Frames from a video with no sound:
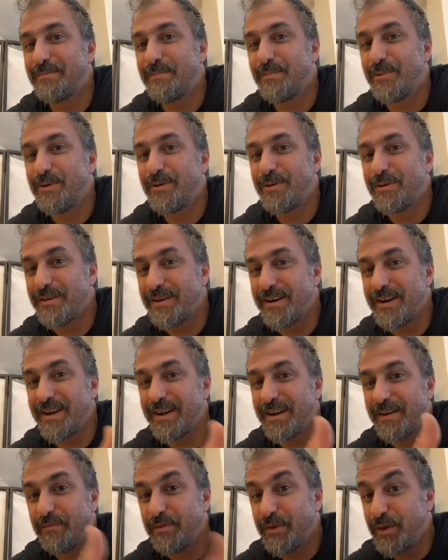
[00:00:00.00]

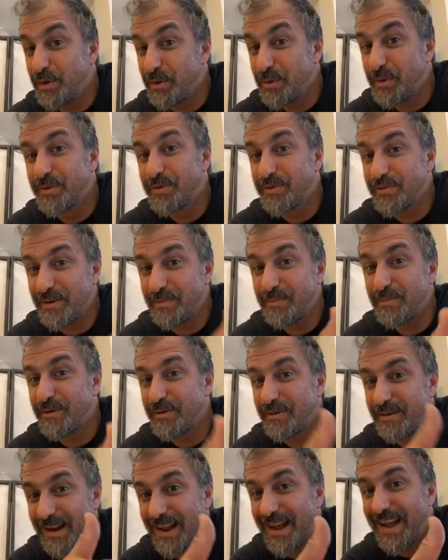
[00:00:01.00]
more views and
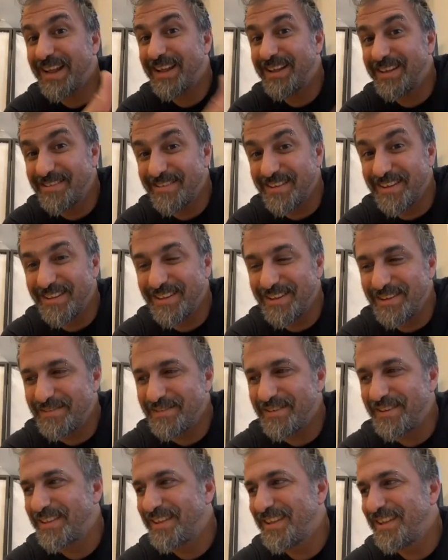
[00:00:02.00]
more likes and
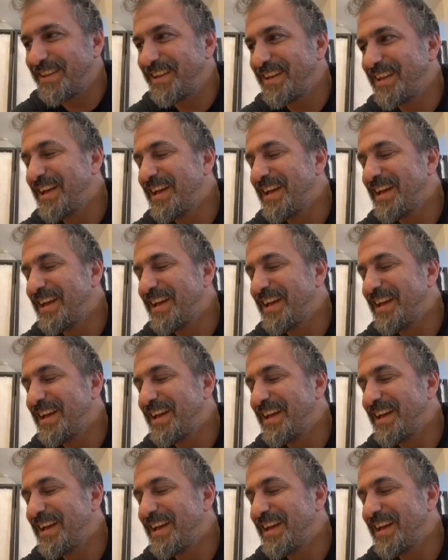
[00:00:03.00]
everything.